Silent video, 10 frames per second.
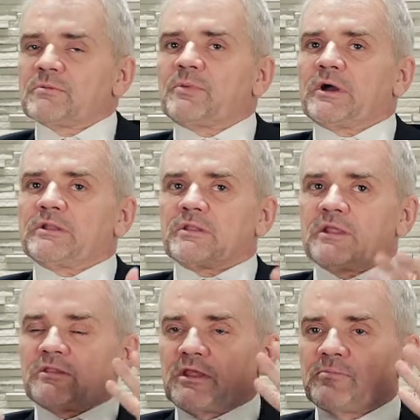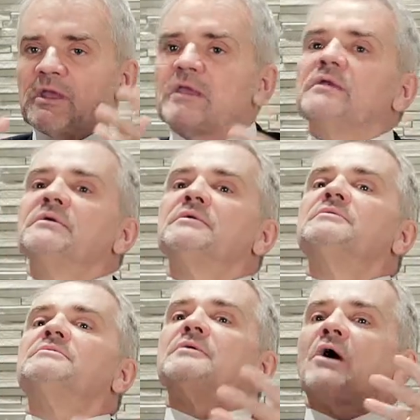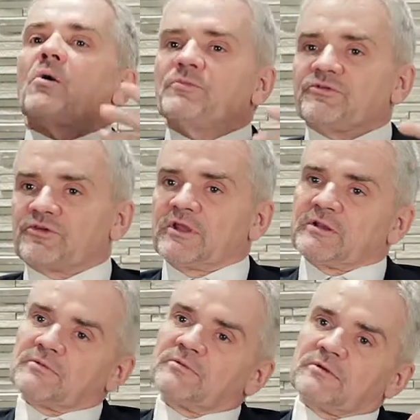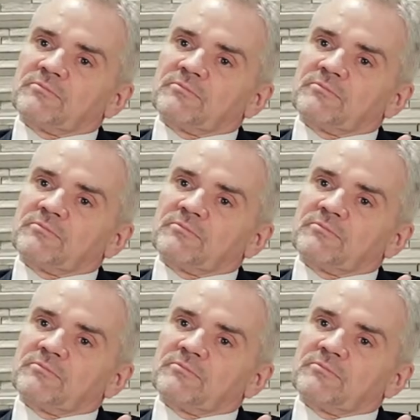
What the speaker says: but they may help the skin